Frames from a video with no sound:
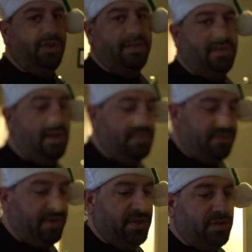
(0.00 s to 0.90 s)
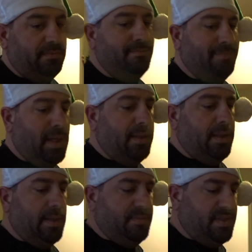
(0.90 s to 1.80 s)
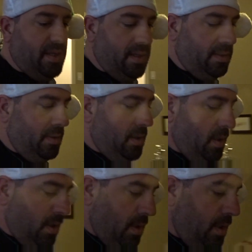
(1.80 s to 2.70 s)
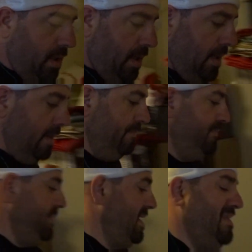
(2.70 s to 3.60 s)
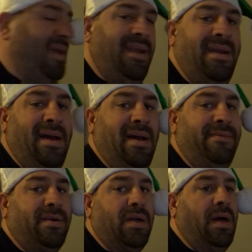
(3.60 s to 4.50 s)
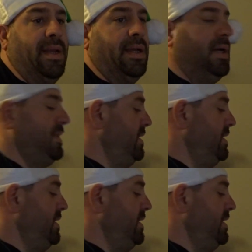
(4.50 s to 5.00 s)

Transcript: Just an observation. I think I'm set. And then I forgot I got